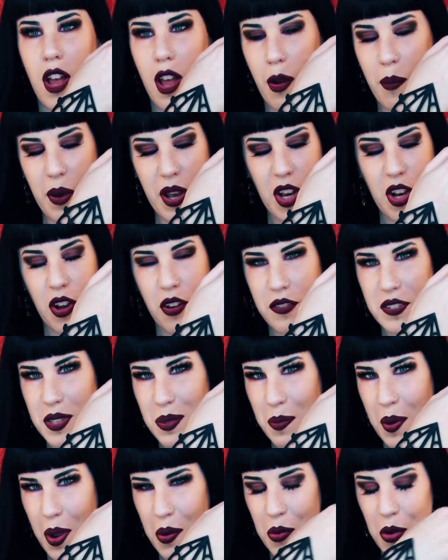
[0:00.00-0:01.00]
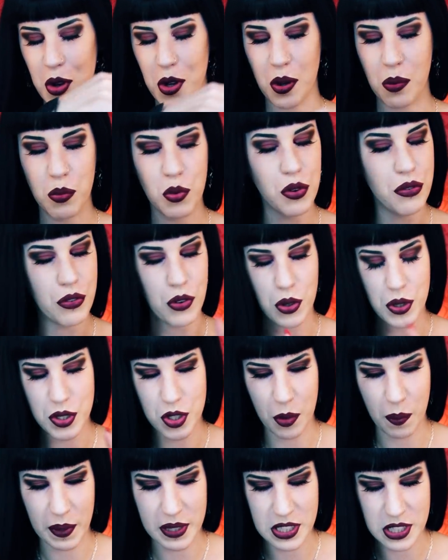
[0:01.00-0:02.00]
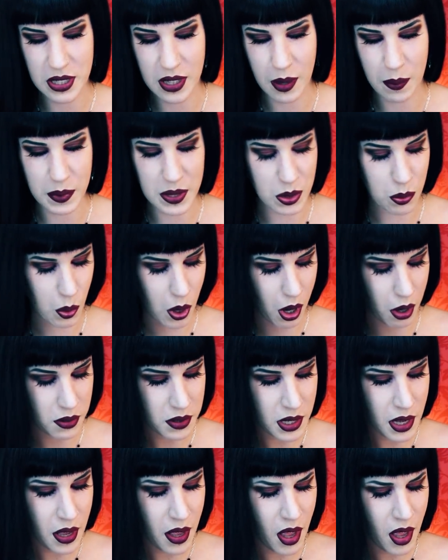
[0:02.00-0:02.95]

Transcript: And my cuff is by Rogue and Wolf, also mentioned them as well.